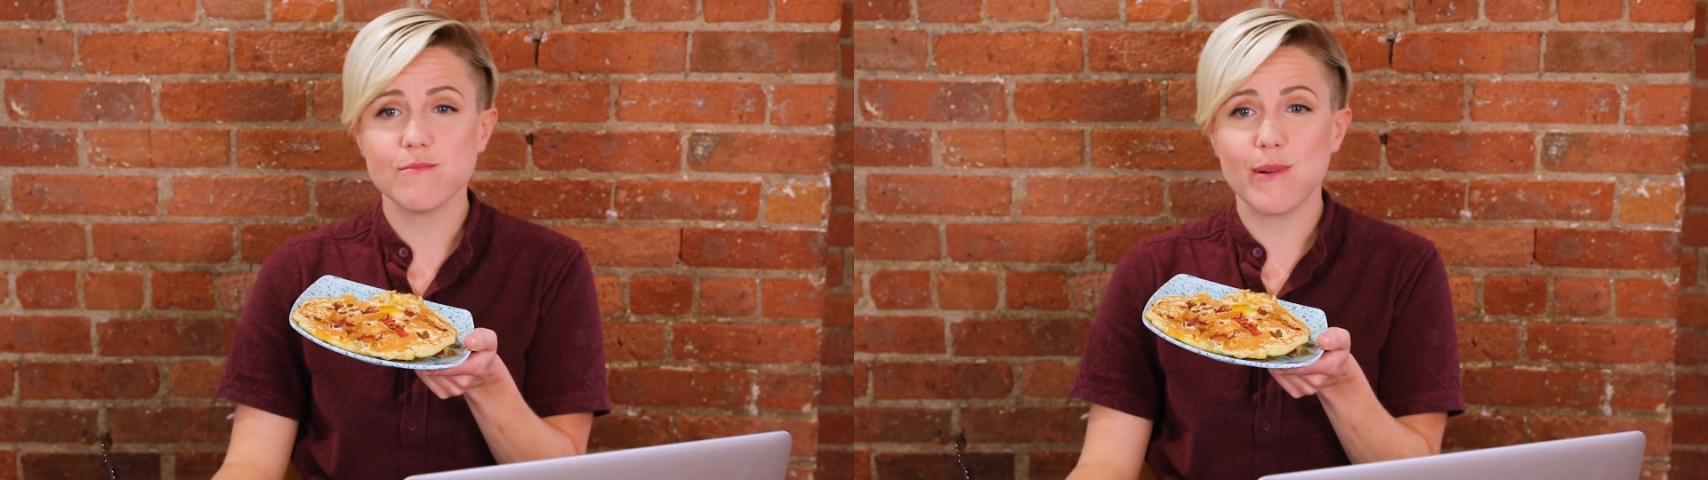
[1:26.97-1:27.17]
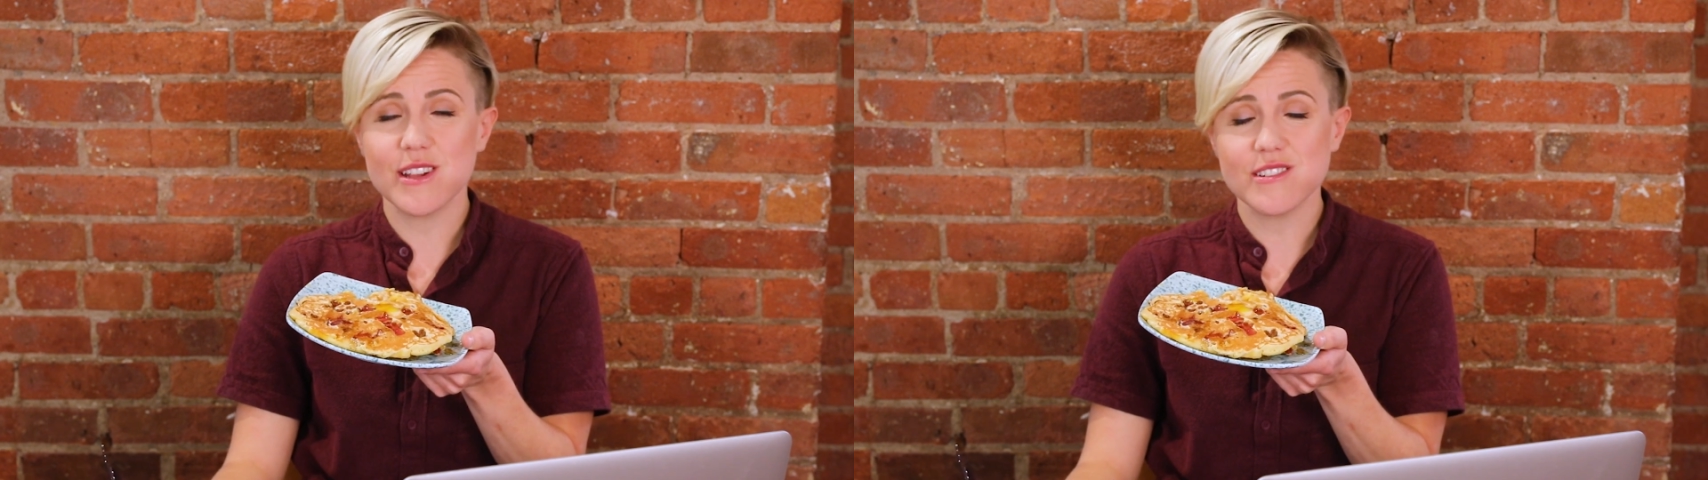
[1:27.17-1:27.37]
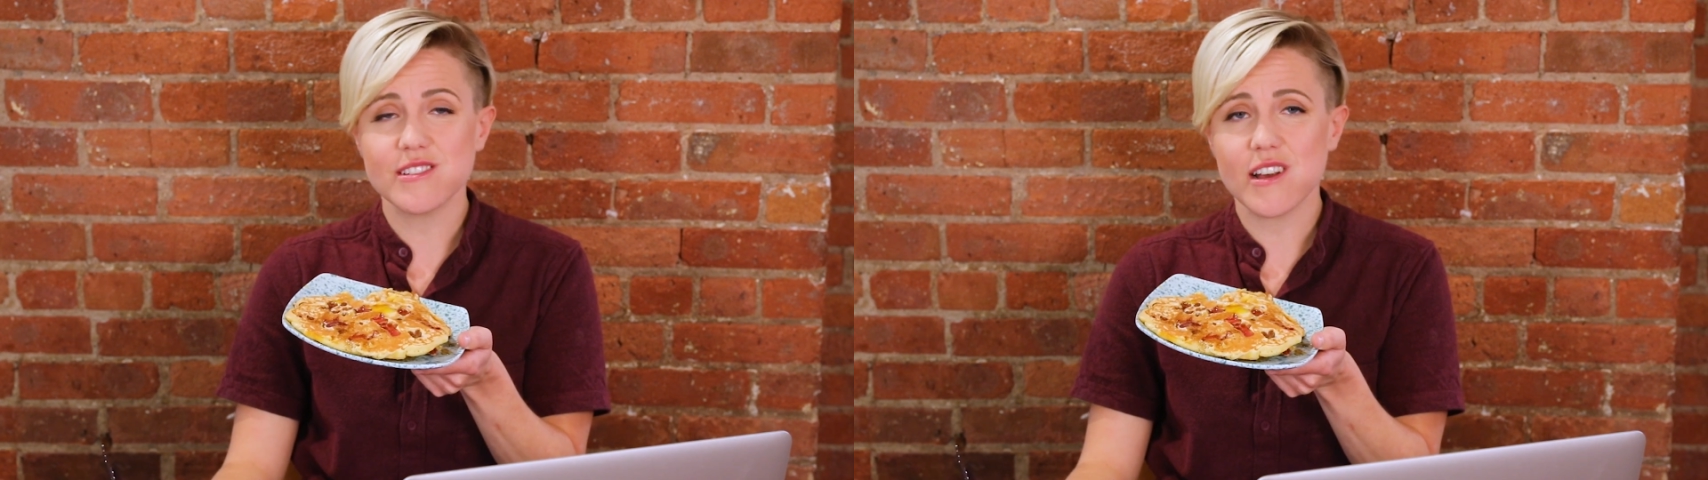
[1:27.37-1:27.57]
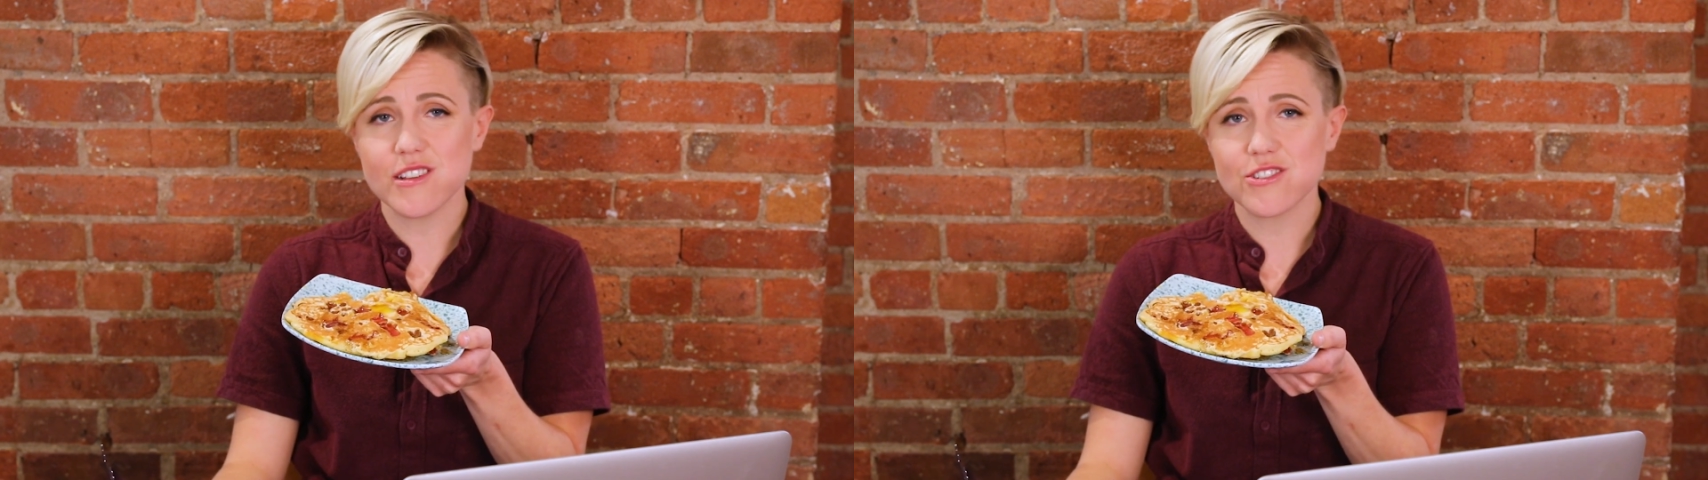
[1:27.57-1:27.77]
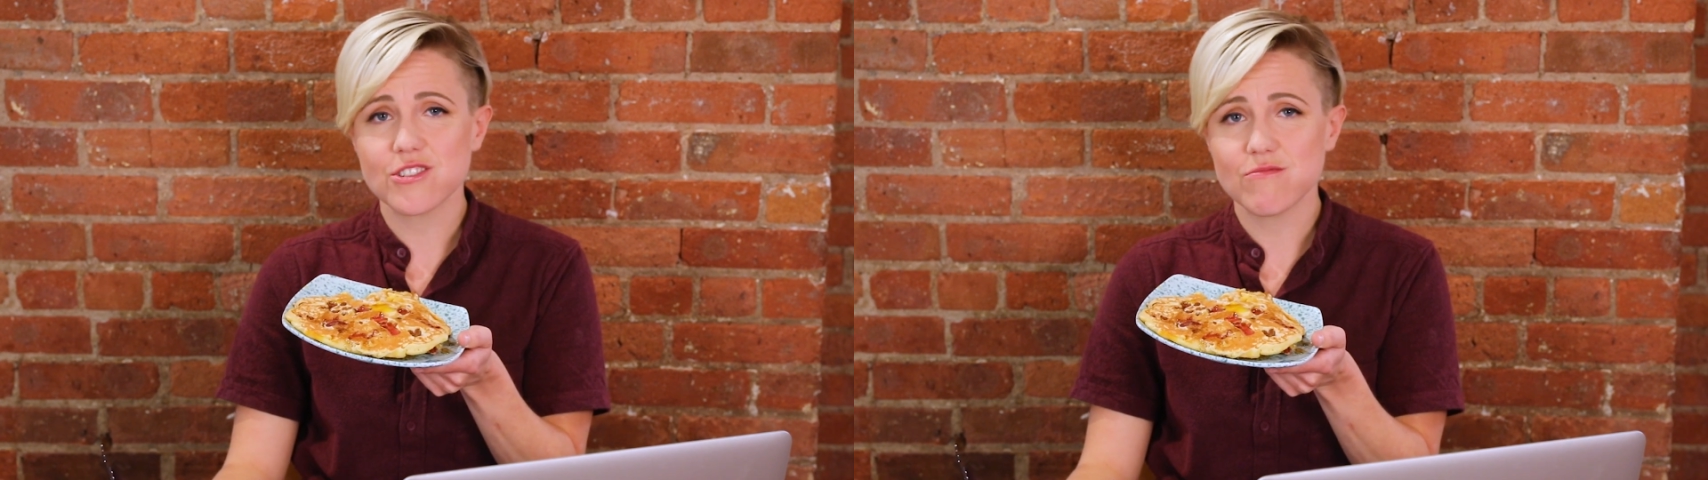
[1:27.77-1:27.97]
but it
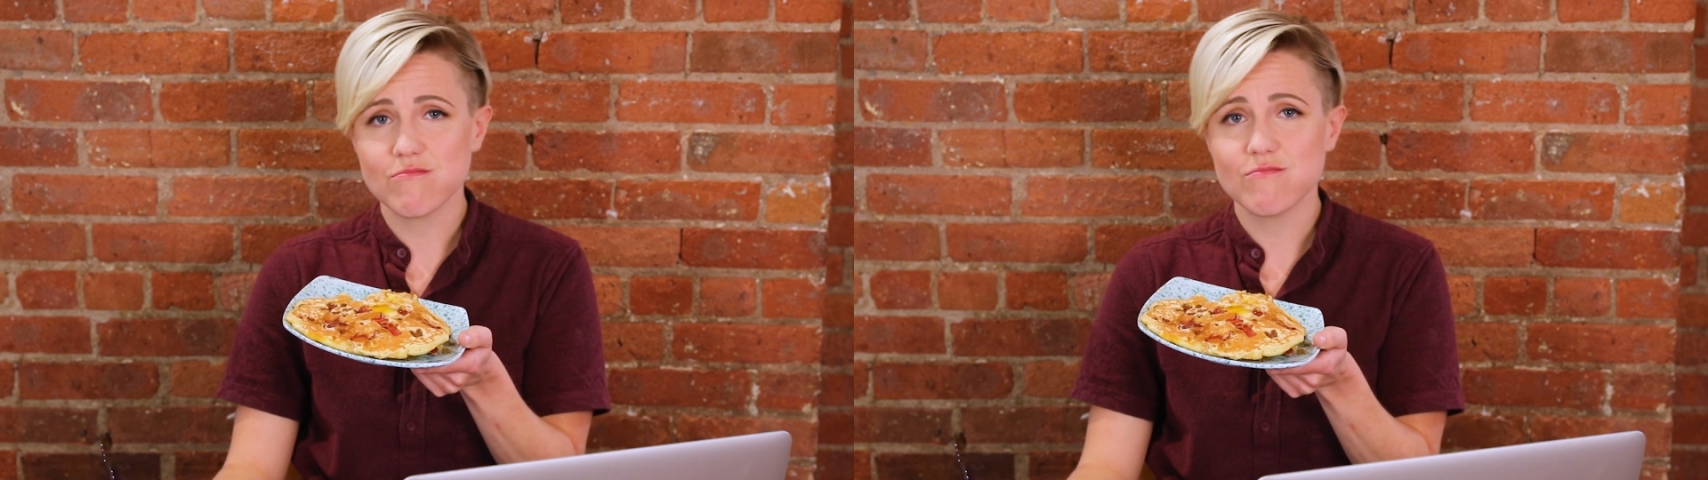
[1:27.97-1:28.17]
does.